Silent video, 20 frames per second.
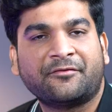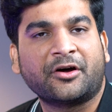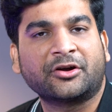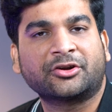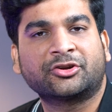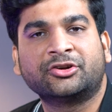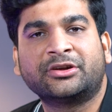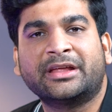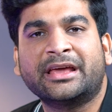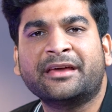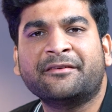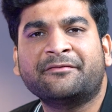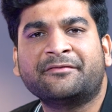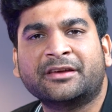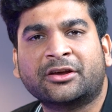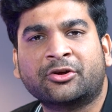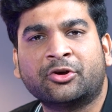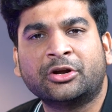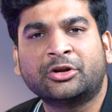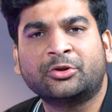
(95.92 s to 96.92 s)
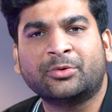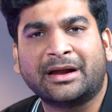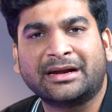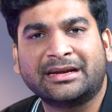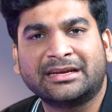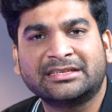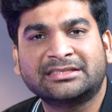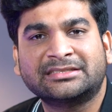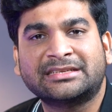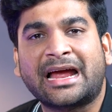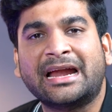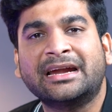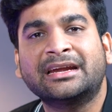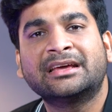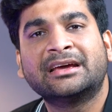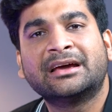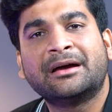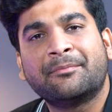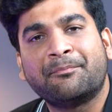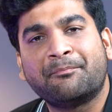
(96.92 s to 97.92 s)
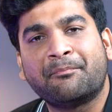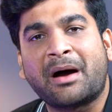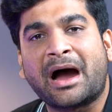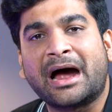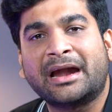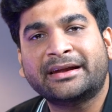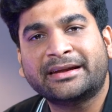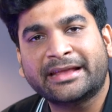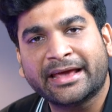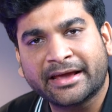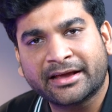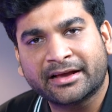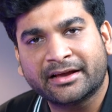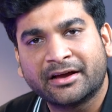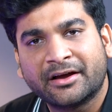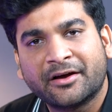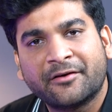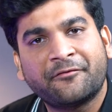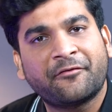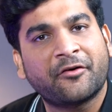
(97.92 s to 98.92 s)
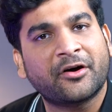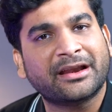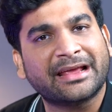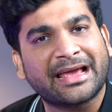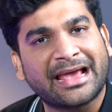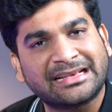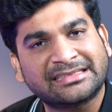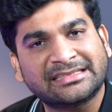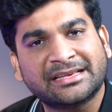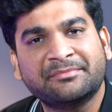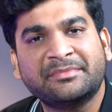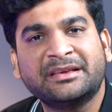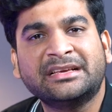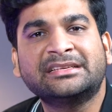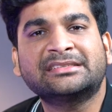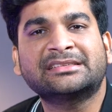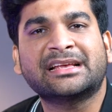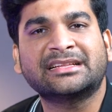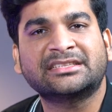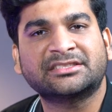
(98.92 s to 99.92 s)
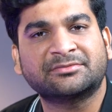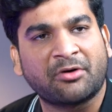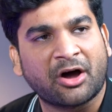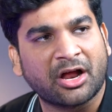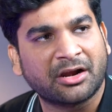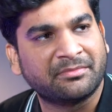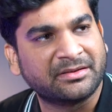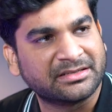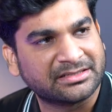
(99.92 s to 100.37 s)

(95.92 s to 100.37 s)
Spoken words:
For today, we're going to understand MarTech for SMEs and small